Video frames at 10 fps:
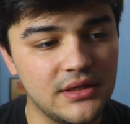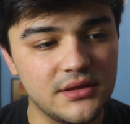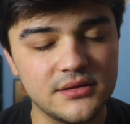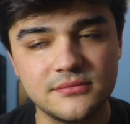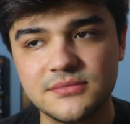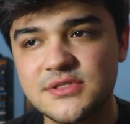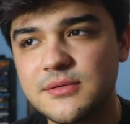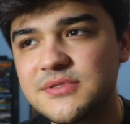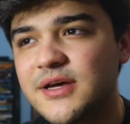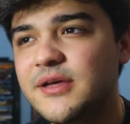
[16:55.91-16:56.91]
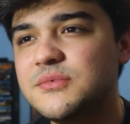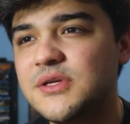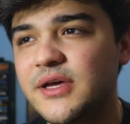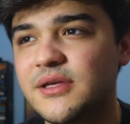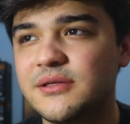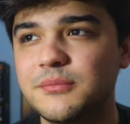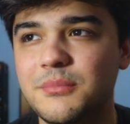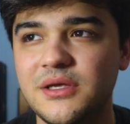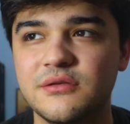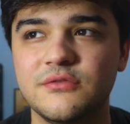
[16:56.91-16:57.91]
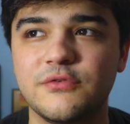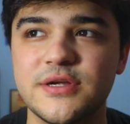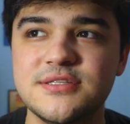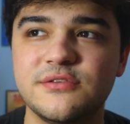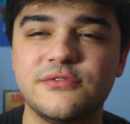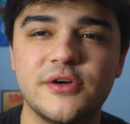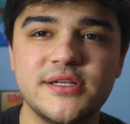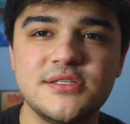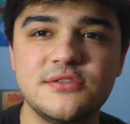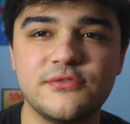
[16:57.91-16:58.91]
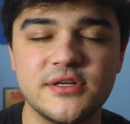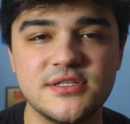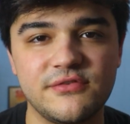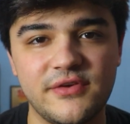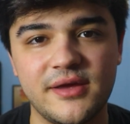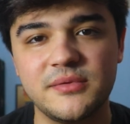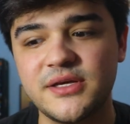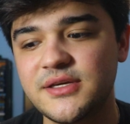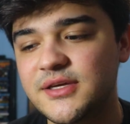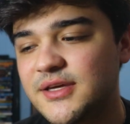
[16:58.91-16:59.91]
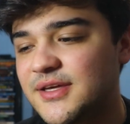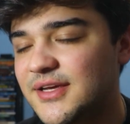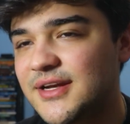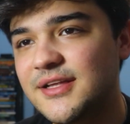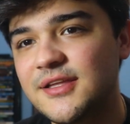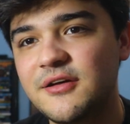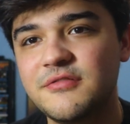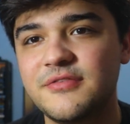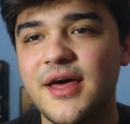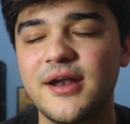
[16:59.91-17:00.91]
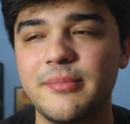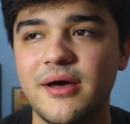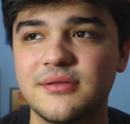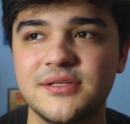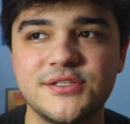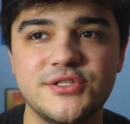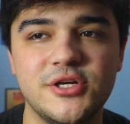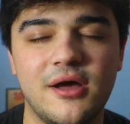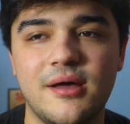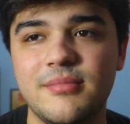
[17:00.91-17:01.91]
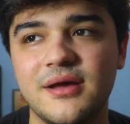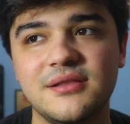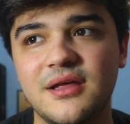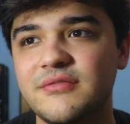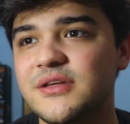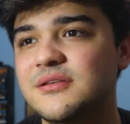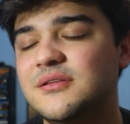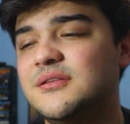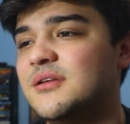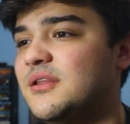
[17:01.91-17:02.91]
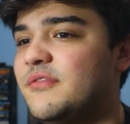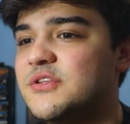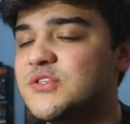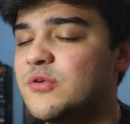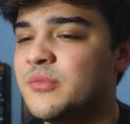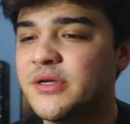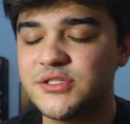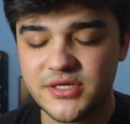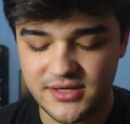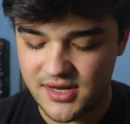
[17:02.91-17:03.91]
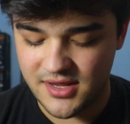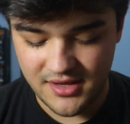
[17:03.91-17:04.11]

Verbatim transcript: Um, sometimes I meet friends of friends, friends of family, and I love that about this job. I love it. I love it so much. It,